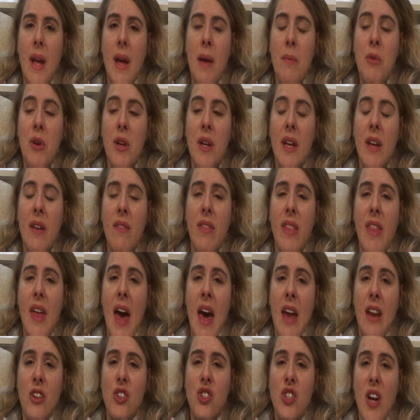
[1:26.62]
I'm going to give
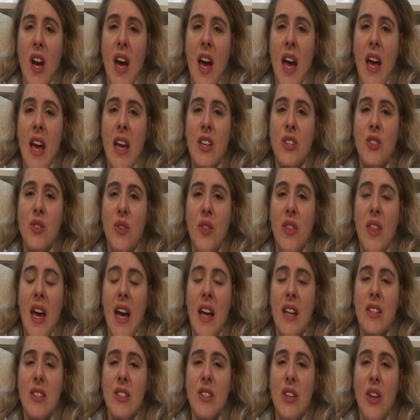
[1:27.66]
that a try. So
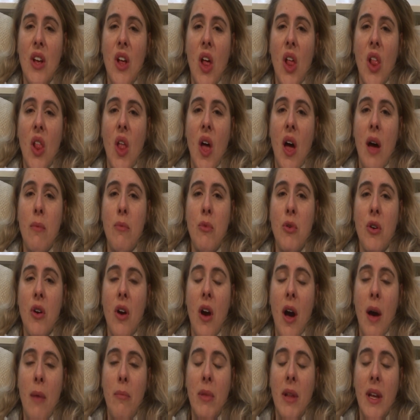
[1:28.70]
that's a lot more
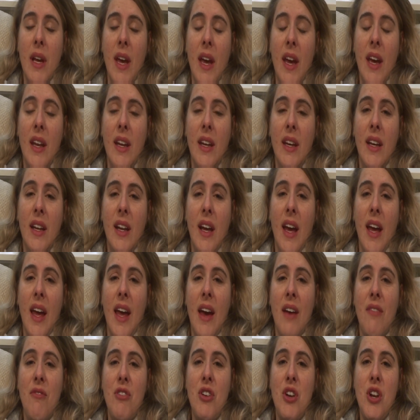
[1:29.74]
complicated. I
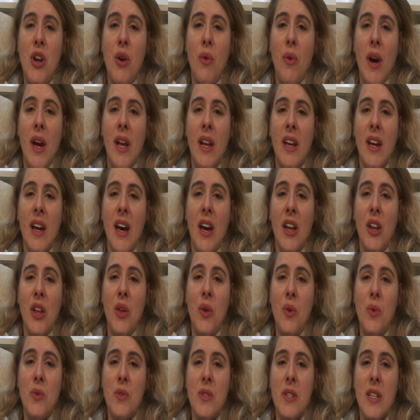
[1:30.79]
have no idea how to
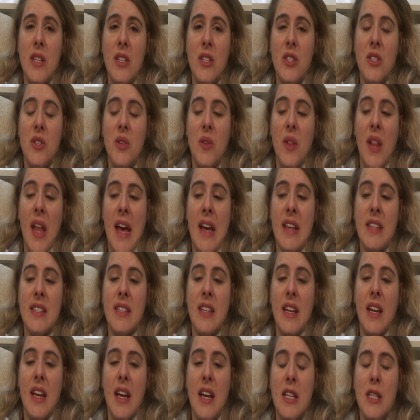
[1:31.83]
use it. So
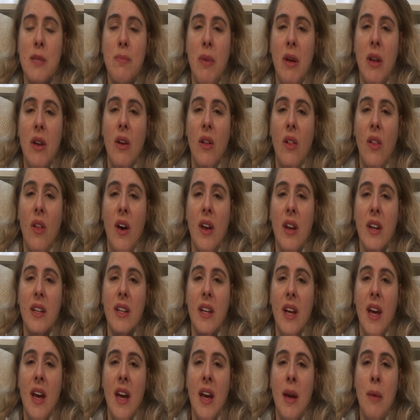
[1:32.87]
last night I spent a lot of
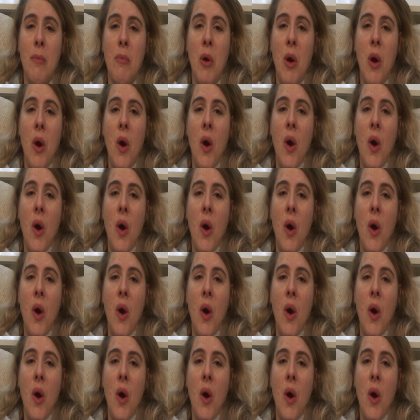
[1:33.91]
time